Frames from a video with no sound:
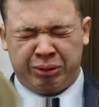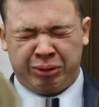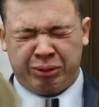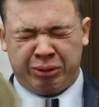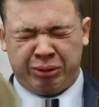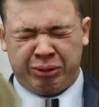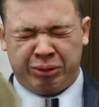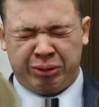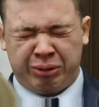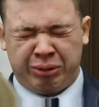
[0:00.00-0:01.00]

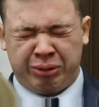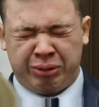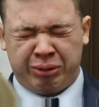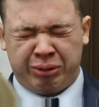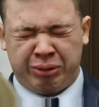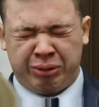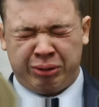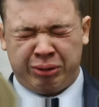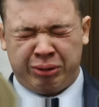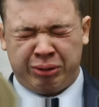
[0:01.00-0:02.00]

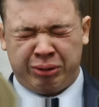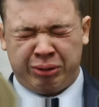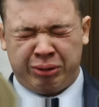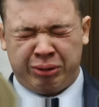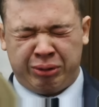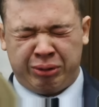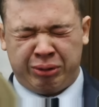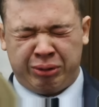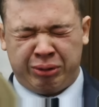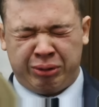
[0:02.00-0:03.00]

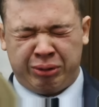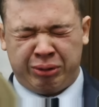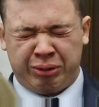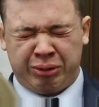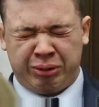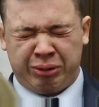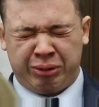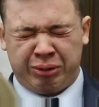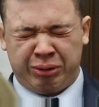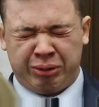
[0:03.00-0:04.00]

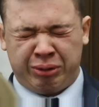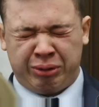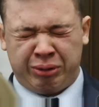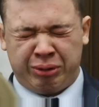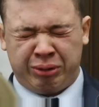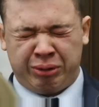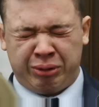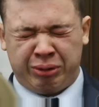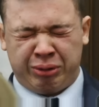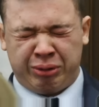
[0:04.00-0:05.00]

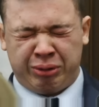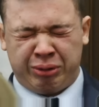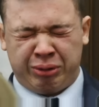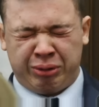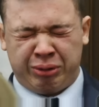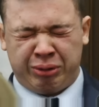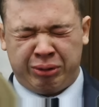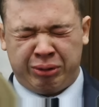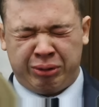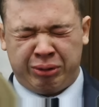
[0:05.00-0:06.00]

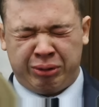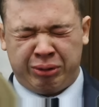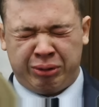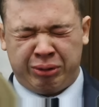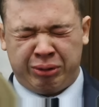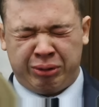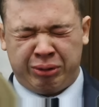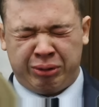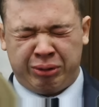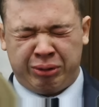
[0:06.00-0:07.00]

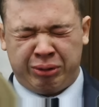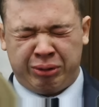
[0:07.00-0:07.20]
This is a still picture; no speech is visible.